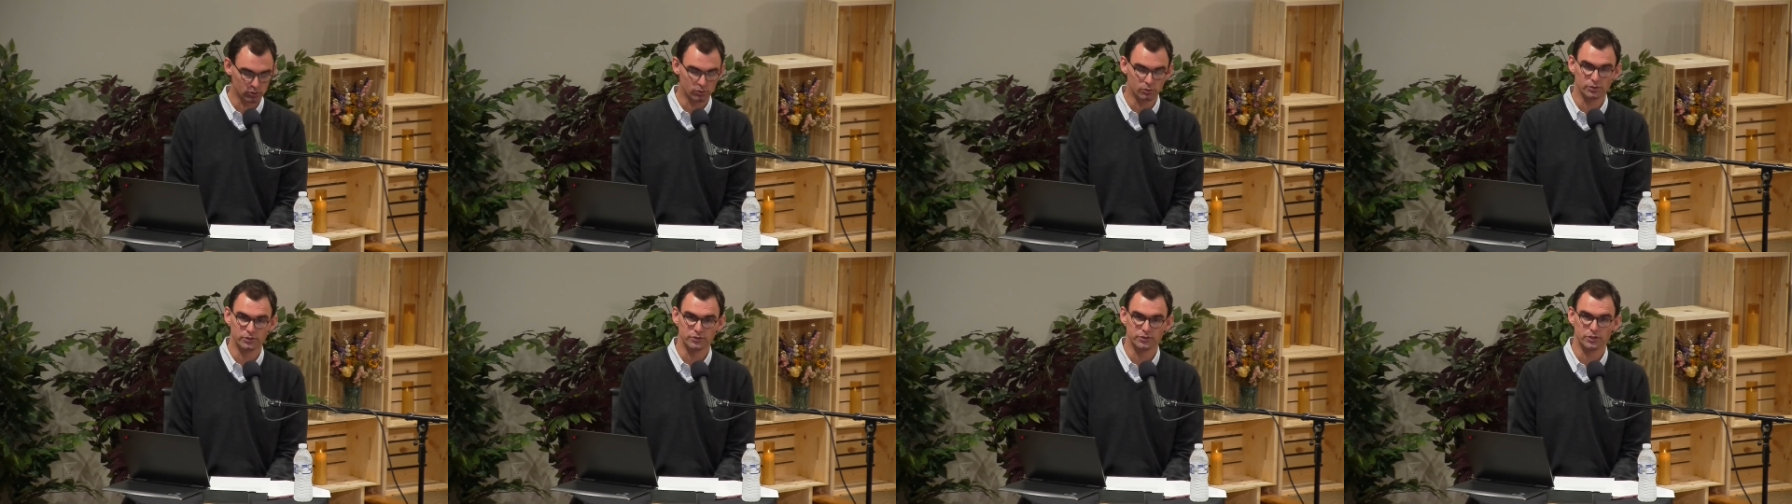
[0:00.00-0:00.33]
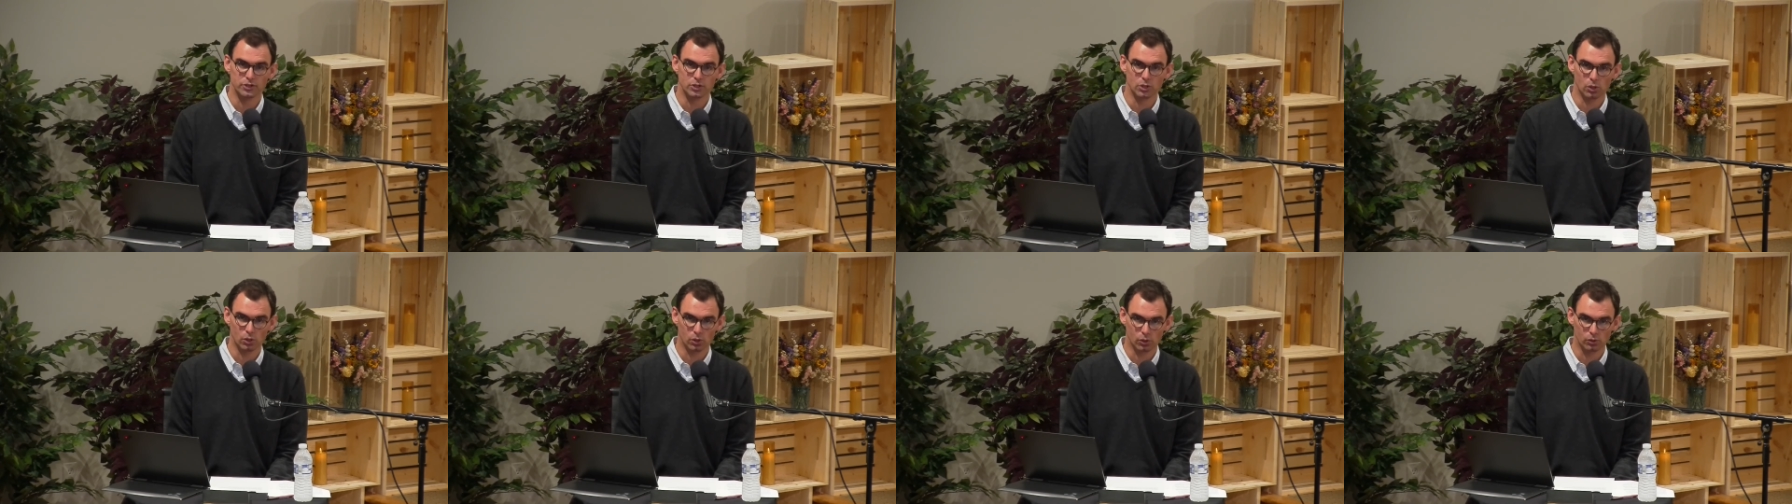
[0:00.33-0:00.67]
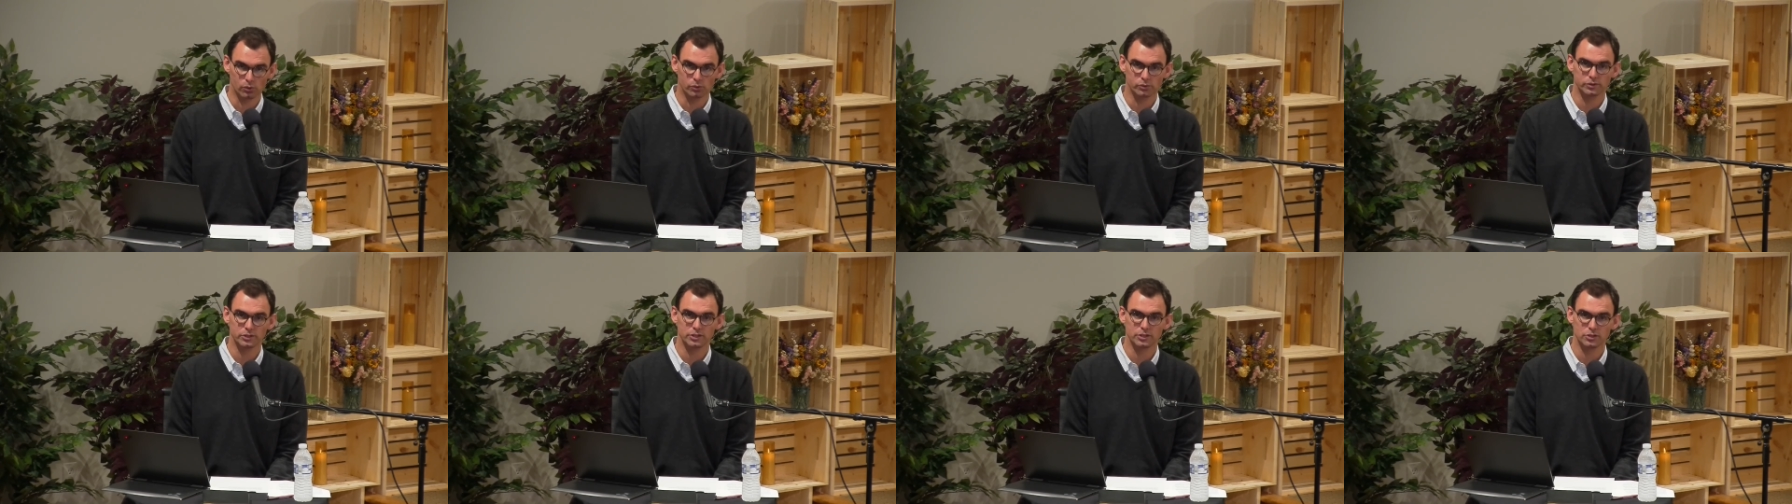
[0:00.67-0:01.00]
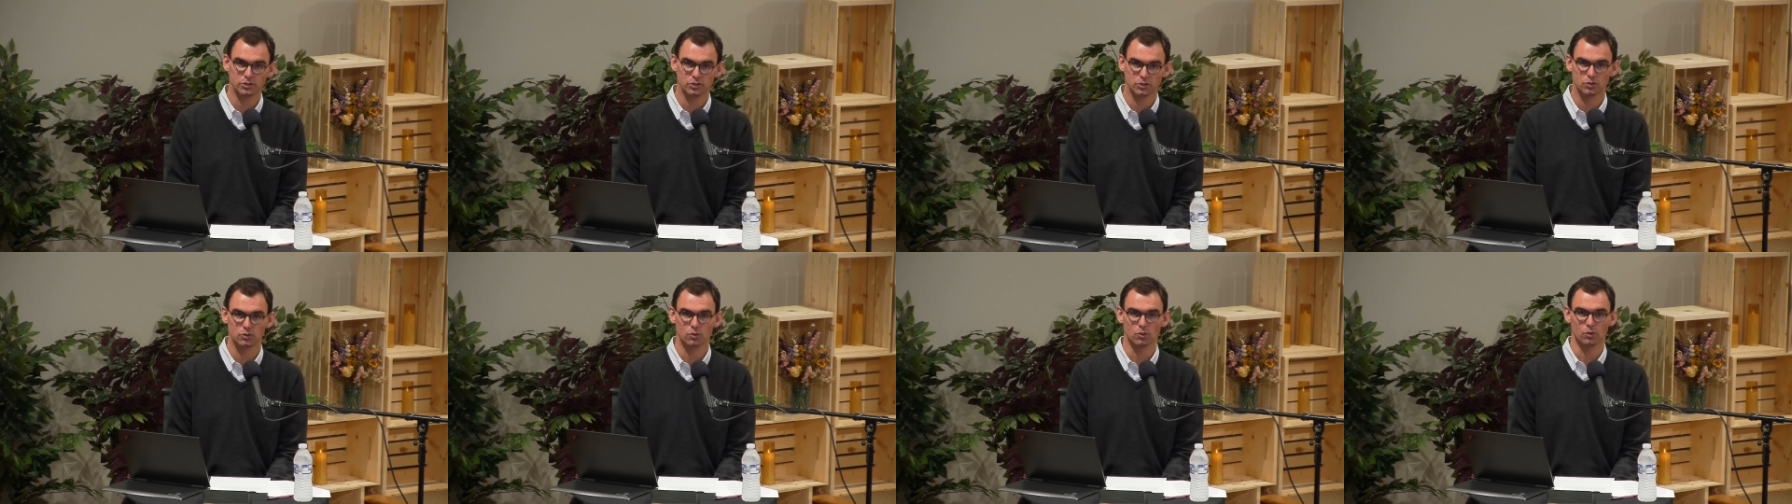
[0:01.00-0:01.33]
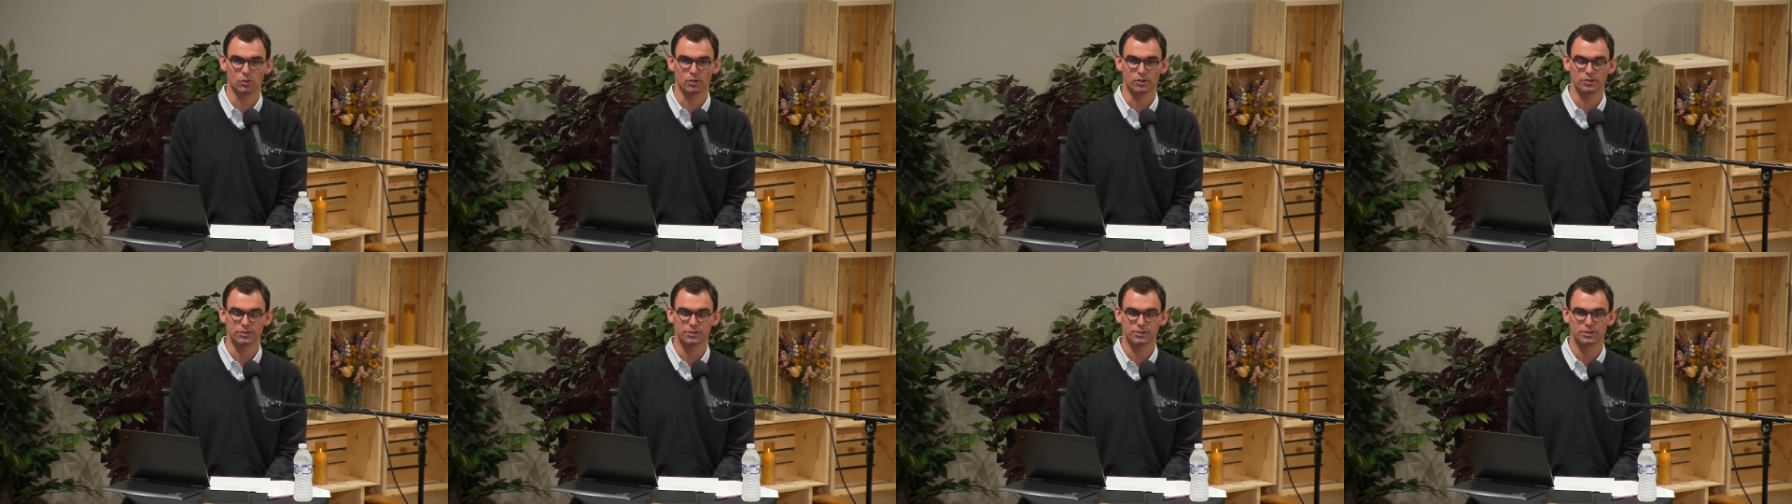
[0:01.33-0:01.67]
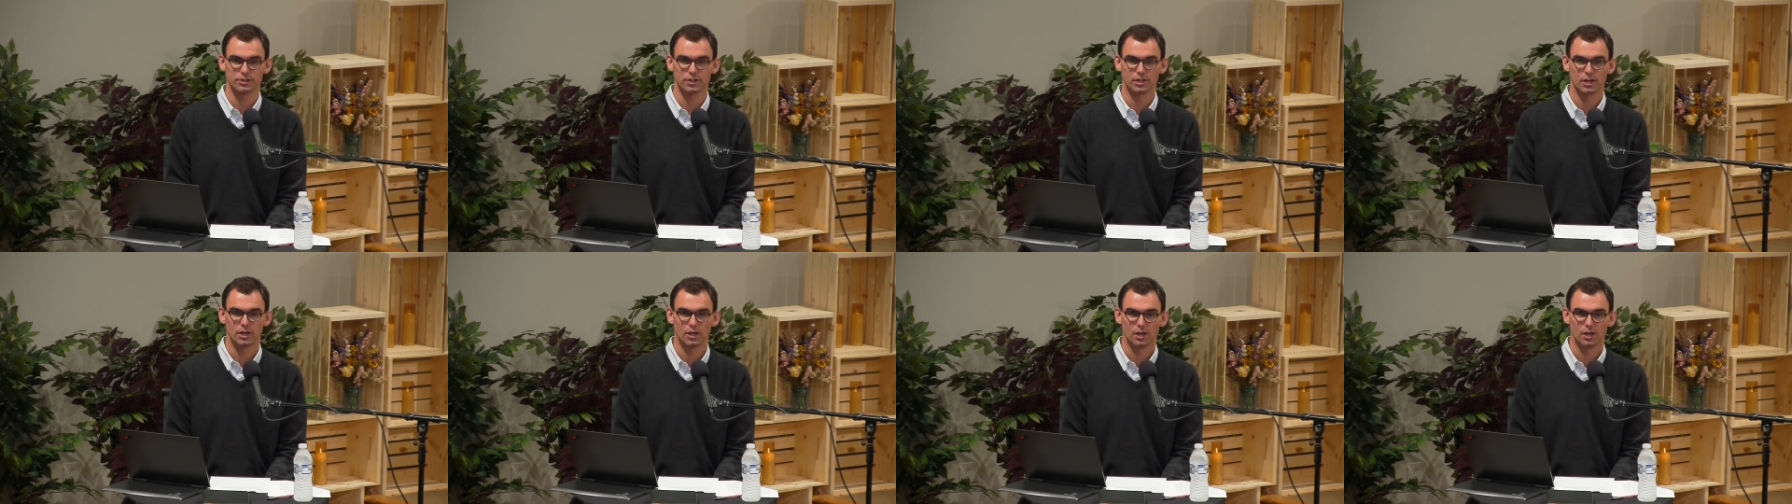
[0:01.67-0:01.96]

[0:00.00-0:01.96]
who is the only source